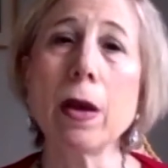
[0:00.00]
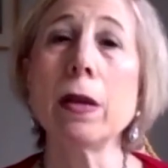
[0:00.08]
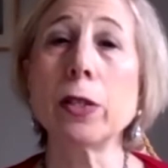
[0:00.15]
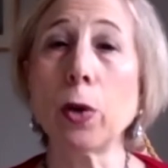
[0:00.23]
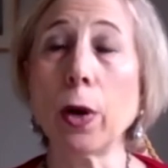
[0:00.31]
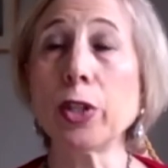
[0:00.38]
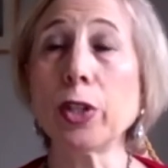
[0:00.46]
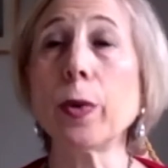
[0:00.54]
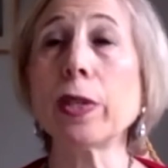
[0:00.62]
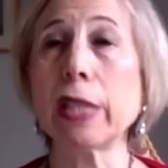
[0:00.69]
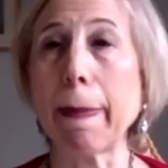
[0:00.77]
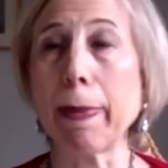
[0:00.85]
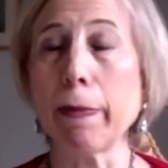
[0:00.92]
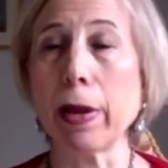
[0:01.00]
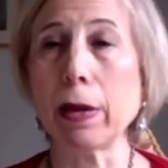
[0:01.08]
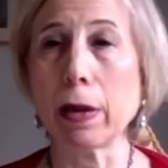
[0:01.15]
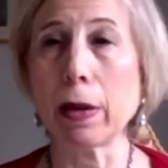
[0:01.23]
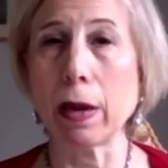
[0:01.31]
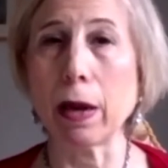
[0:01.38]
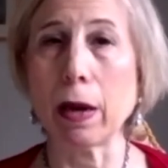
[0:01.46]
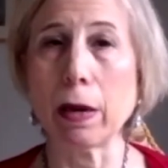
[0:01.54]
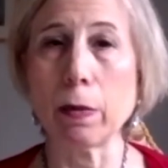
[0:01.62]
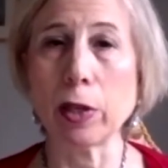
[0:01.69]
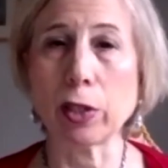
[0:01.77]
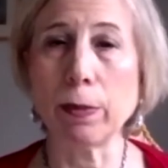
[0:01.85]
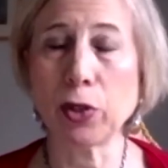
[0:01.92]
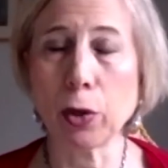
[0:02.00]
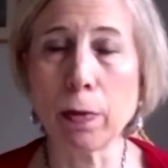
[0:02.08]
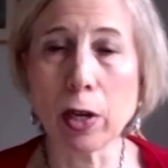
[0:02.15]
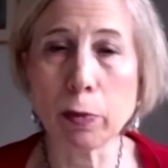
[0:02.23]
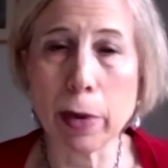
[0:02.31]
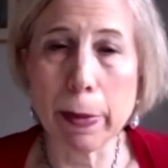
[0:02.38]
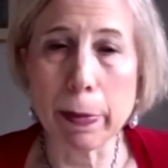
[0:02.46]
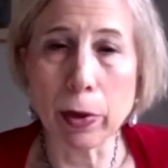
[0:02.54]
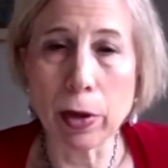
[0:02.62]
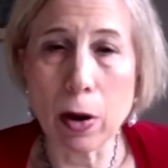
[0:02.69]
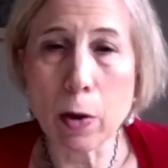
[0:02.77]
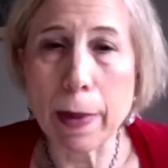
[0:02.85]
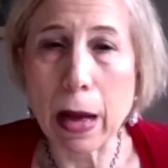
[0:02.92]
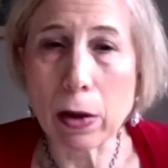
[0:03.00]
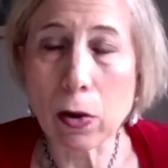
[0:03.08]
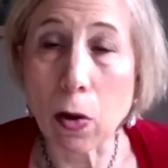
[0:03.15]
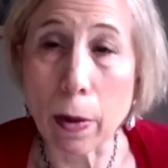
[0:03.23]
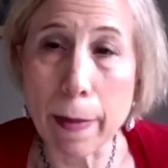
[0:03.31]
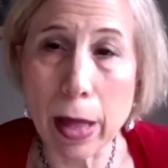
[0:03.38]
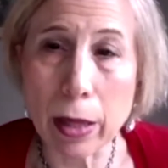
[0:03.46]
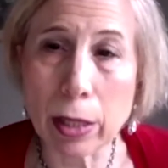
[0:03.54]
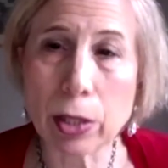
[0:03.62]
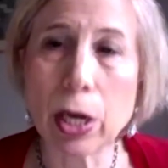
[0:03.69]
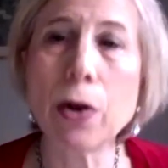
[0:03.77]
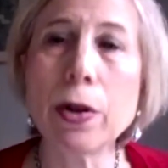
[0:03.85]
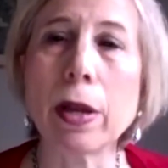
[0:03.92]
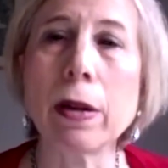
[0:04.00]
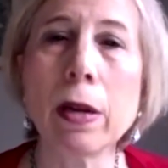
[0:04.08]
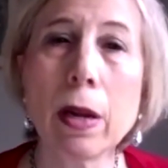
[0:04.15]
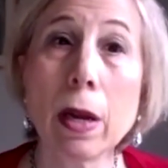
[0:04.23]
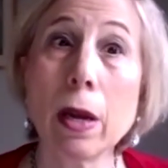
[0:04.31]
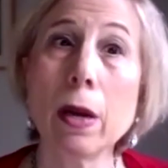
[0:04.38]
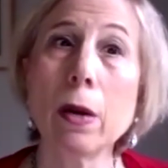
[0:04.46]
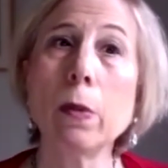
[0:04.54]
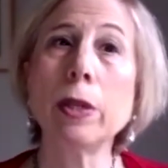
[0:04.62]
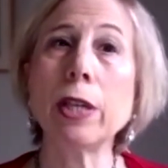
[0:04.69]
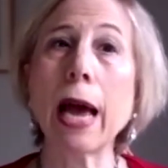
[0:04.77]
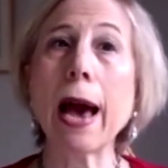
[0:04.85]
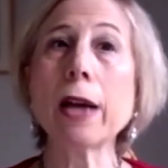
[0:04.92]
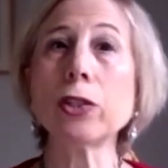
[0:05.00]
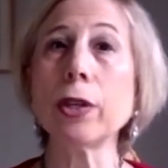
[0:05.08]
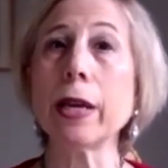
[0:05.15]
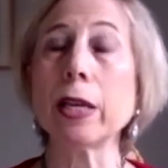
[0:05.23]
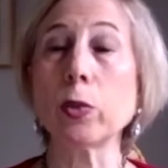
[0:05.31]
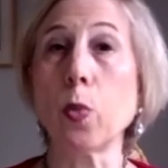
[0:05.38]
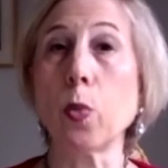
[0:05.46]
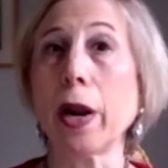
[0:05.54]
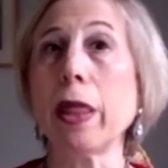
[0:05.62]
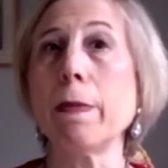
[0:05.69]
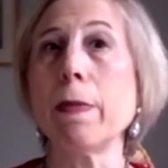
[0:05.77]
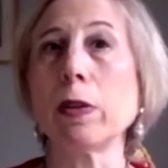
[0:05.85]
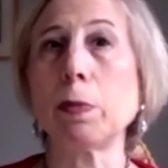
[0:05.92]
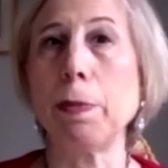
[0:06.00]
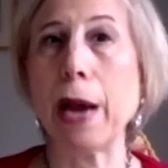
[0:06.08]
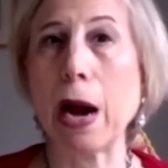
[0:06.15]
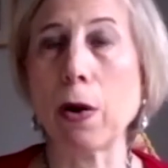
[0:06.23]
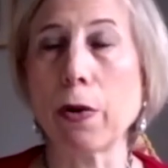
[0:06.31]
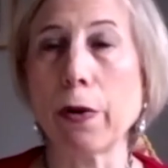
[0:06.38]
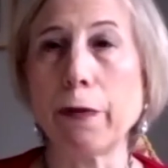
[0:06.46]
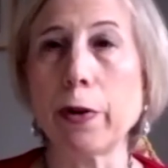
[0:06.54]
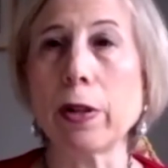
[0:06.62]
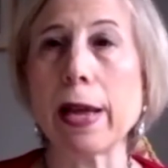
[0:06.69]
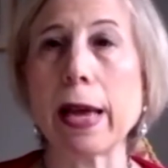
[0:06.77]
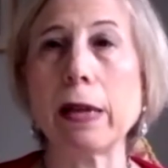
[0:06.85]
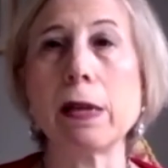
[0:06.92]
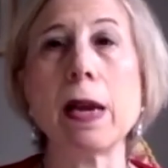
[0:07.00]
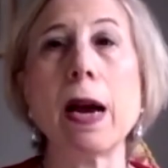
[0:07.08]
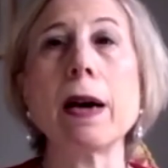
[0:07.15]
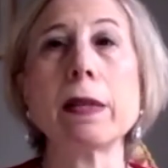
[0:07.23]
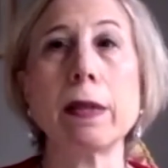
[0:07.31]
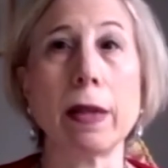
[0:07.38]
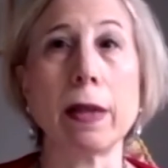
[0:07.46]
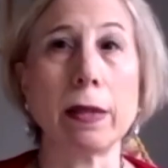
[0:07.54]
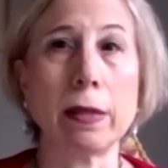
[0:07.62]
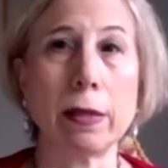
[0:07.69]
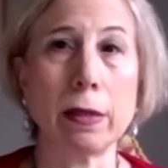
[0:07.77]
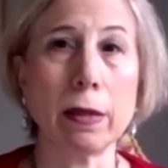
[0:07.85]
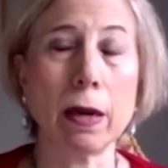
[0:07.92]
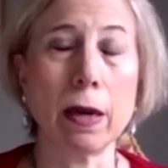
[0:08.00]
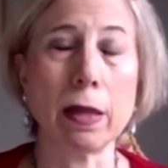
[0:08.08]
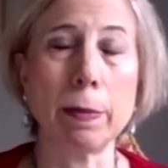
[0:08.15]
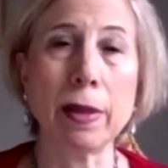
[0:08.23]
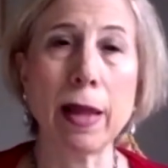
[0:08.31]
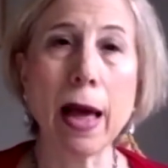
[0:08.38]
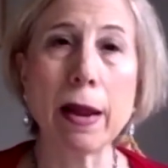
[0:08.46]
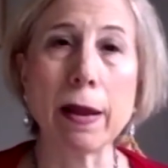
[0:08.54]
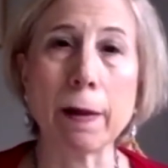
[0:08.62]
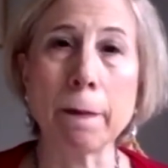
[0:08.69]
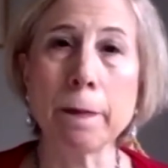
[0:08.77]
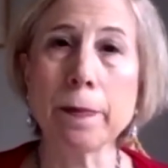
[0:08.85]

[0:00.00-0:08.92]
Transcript: There's also a supplement, which I'm sure most people know about, called melatonin, which actually is one of the most powerful antioxidants on the planet.